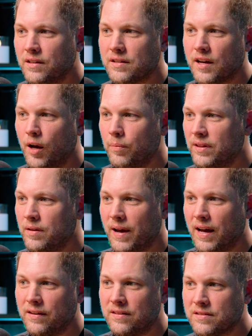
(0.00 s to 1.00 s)
just up in the
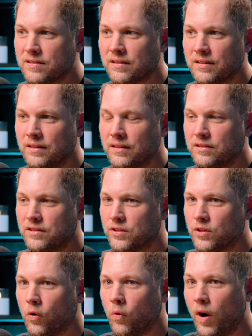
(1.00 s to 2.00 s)
mountains,
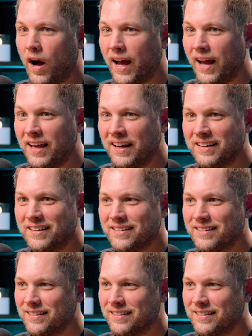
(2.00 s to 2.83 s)
just quiet,